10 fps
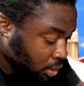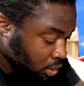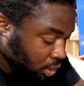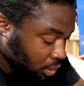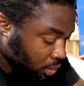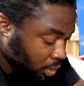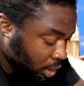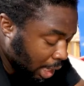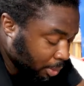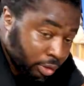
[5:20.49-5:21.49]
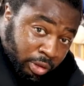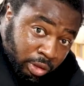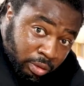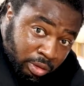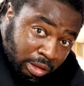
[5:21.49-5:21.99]
So I'm going to
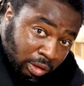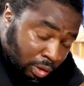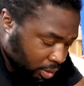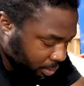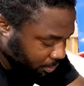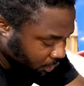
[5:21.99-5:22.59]
use this little,